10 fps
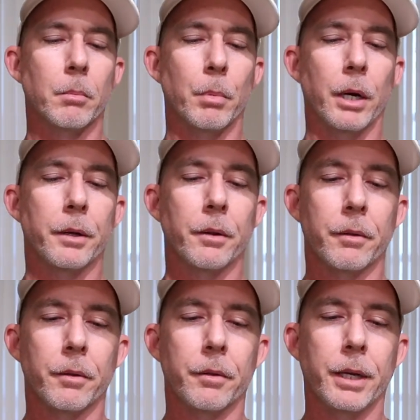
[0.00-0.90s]
But
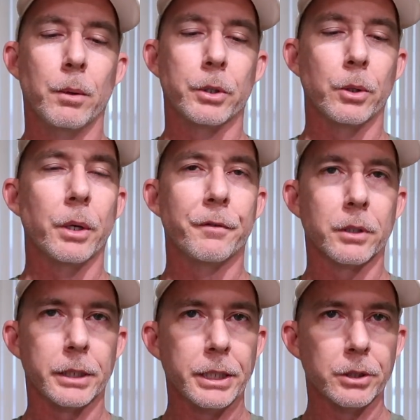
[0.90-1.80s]
that will go in
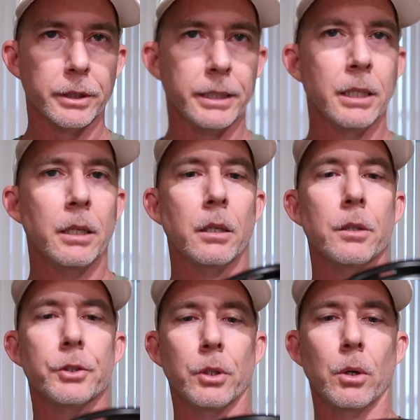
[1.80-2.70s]
fairly easily.
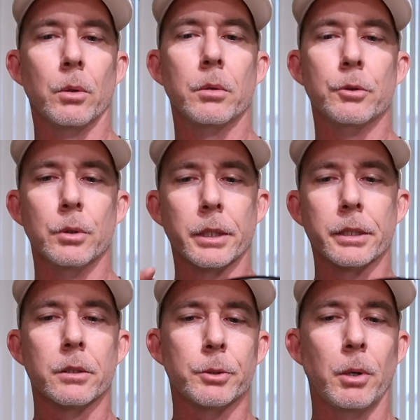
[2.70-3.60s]
So
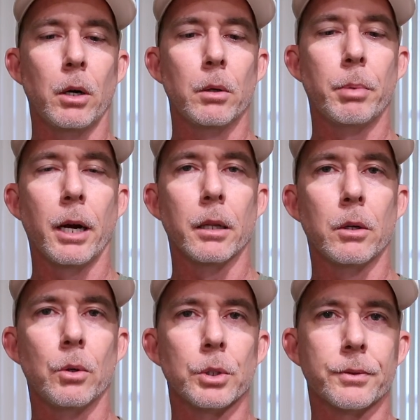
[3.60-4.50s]
drilling the small pilot
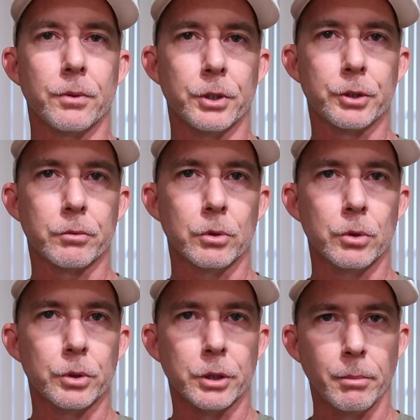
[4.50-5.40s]
holes for the
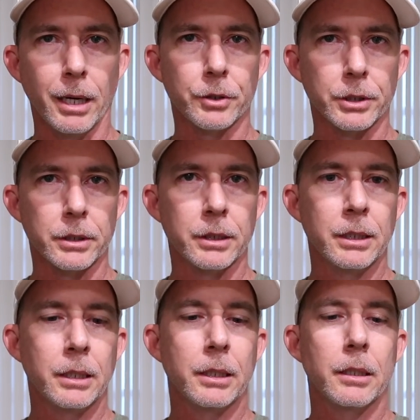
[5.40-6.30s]
screws to mount it,
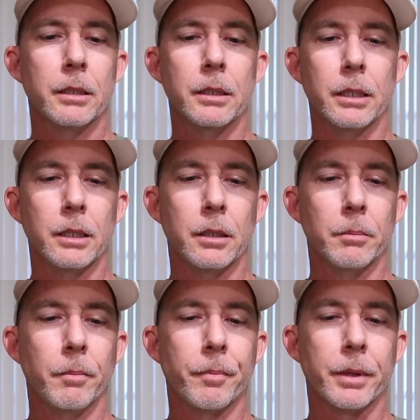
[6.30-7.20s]

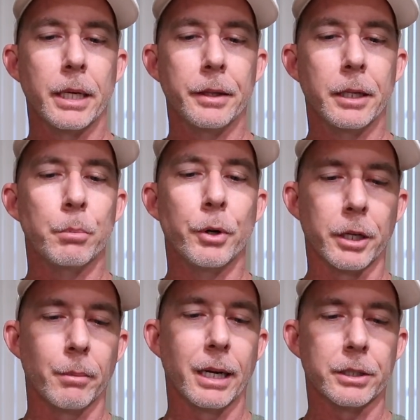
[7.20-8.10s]
and then
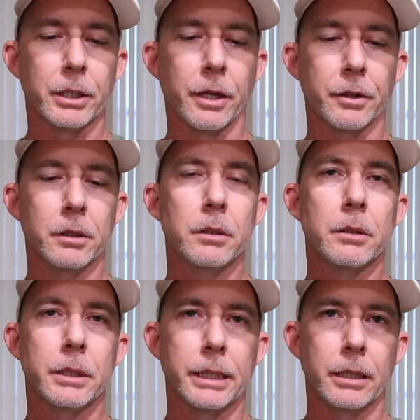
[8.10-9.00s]
putting it back together.
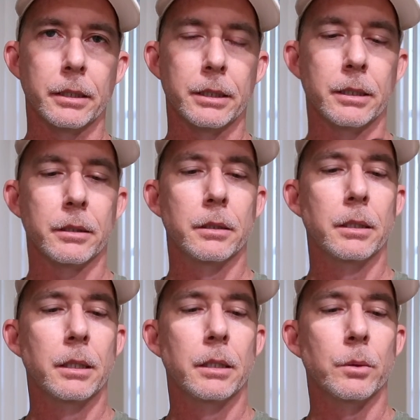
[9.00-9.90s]
And
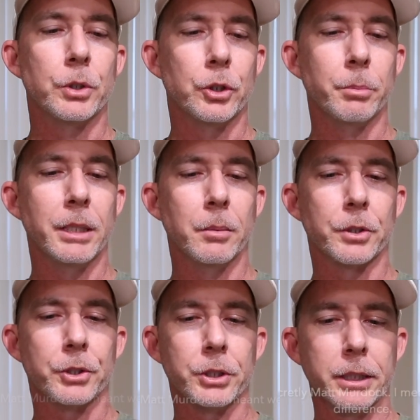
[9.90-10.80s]
we should be
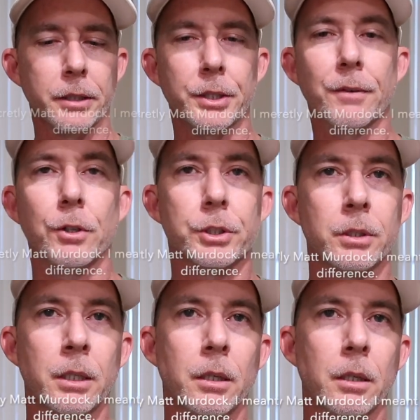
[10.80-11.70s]
able to see the difference